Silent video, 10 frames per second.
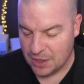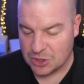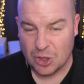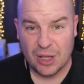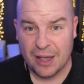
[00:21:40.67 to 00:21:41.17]

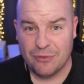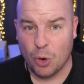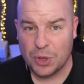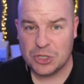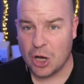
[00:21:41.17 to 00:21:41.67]
So you'll have
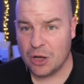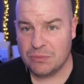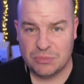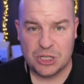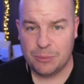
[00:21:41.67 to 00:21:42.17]
always
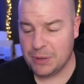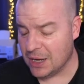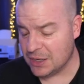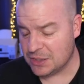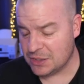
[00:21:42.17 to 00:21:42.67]
on
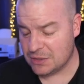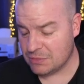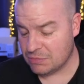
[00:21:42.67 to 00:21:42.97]
GPS